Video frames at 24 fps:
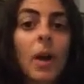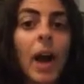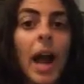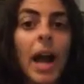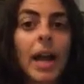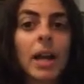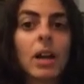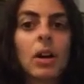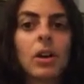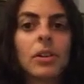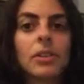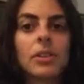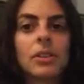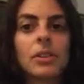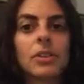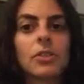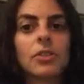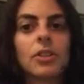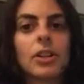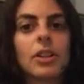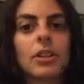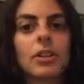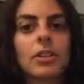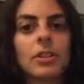I call these
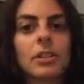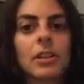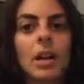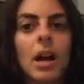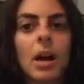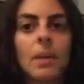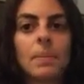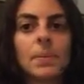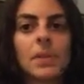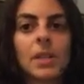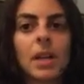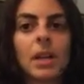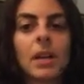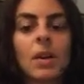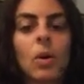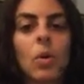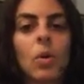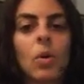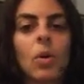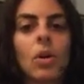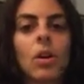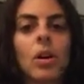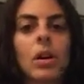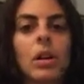triggers to upset
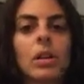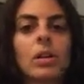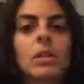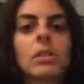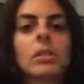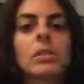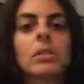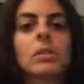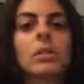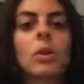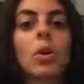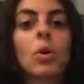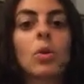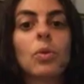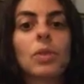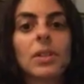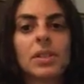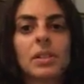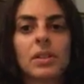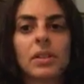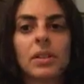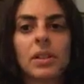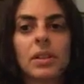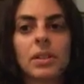or low
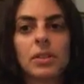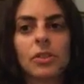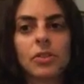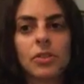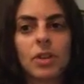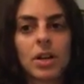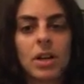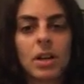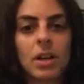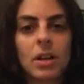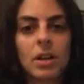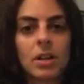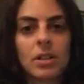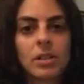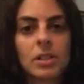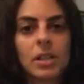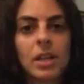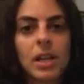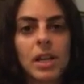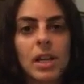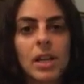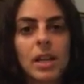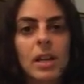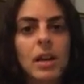resilience triggers.
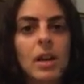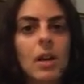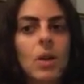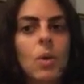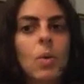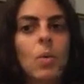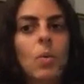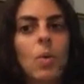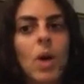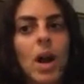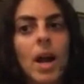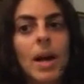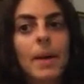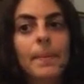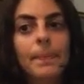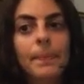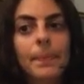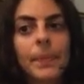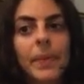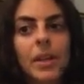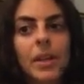Why?